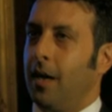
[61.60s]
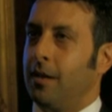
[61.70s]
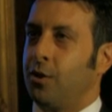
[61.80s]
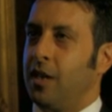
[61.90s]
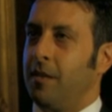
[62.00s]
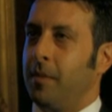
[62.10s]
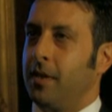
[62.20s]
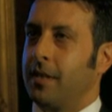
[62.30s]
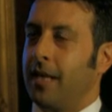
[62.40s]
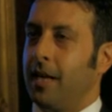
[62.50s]

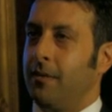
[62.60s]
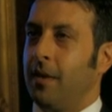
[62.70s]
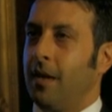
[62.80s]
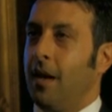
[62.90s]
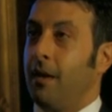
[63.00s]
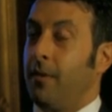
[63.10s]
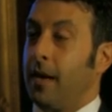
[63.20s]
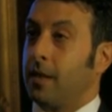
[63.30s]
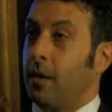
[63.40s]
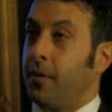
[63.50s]
achievements that
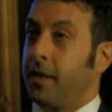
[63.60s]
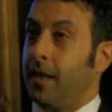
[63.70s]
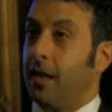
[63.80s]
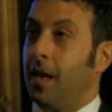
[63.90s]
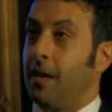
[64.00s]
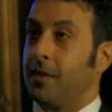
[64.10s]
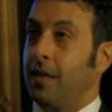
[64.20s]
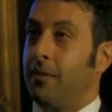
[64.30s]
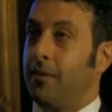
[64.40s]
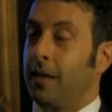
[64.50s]
affect our everyday lives. They
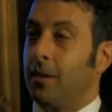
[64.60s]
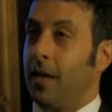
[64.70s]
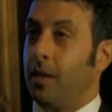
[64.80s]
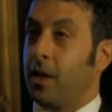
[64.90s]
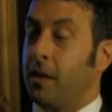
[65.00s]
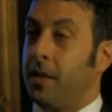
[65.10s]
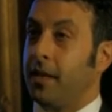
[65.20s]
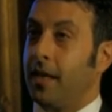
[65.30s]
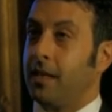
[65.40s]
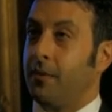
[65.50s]
affect the way that we
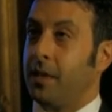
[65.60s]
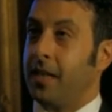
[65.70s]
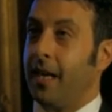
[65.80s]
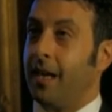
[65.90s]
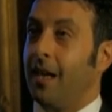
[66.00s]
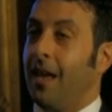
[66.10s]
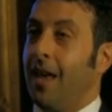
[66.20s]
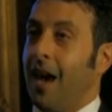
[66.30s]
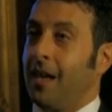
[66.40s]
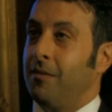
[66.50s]
communicate every day.
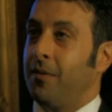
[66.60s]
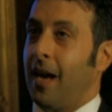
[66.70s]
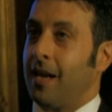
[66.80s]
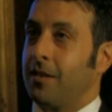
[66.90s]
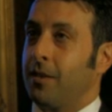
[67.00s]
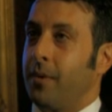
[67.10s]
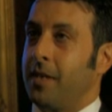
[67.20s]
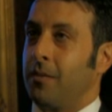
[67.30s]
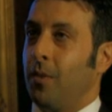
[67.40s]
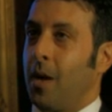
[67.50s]
And in fact, the
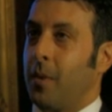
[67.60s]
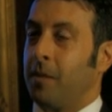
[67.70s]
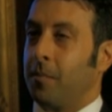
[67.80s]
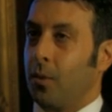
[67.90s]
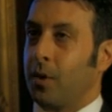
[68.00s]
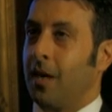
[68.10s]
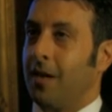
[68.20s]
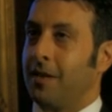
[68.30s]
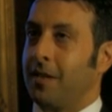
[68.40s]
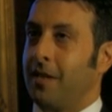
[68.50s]
reason why we can
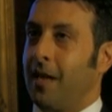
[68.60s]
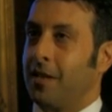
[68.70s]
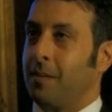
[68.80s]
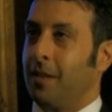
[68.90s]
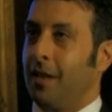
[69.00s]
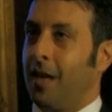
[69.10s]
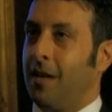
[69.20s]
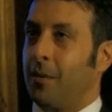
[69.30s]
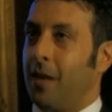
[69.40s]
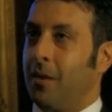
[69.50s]
broadcast this announcement
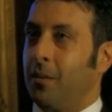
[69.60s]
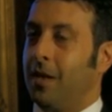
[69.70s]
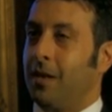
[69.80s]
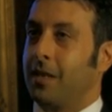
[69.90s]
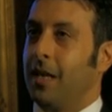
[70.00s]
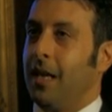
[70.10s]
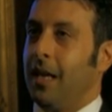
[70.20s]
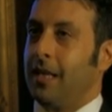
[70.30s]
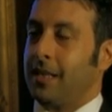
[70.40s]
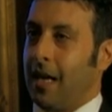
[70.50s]
live around the world
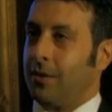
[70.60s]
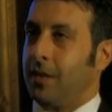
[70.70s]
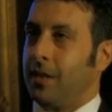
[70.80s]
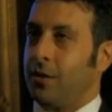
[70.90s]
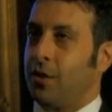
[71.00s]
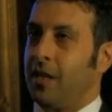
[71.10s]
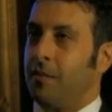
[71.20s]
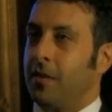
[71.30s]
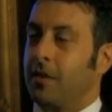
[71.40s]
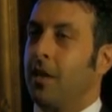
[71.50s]
is down to these
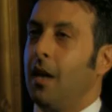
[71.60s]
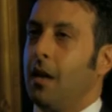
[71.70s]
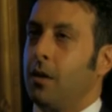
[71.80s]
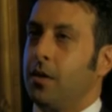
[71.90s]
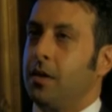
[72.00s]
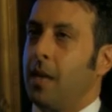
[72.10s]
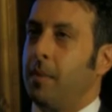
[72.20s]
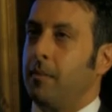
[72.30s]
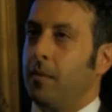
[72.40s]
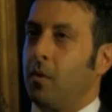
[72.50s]
achievements. Could you say a
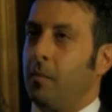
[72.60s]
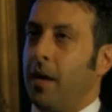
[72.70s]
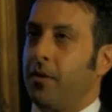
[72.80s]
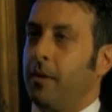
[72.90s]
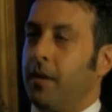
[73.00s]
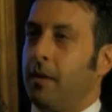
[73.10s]
bit more about the